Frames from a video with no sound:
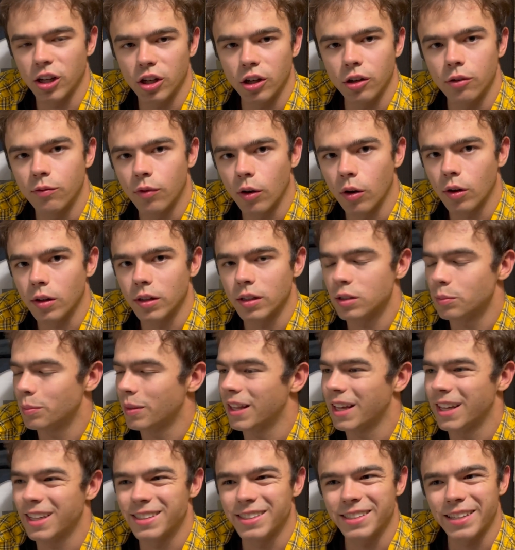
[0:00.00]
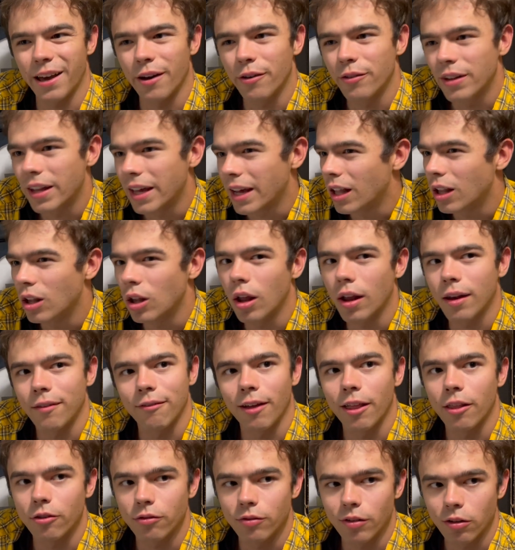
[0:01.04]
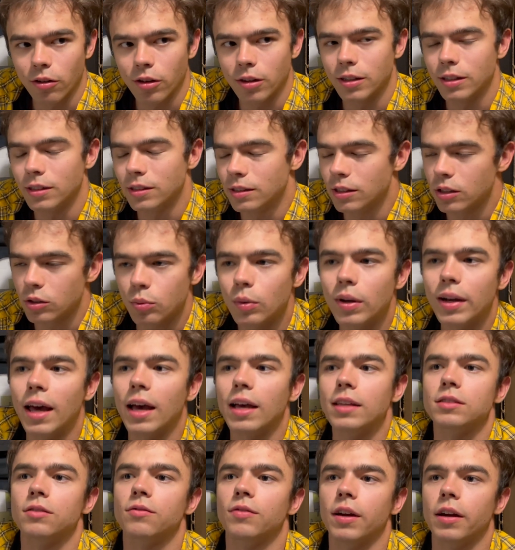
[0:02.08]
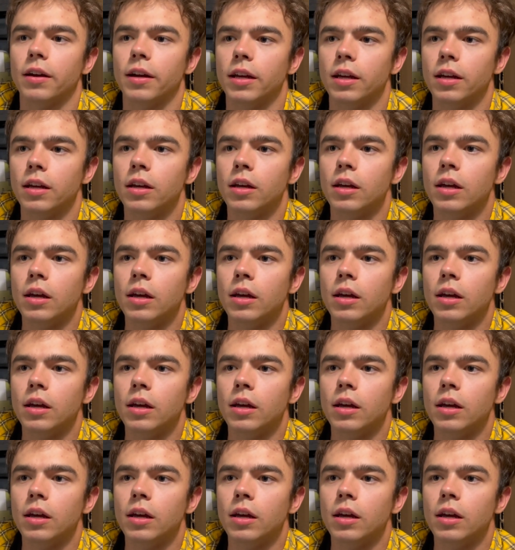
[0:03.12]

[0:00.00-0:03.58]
good vocalist but they could sound like a lot of other vocalists this one has a very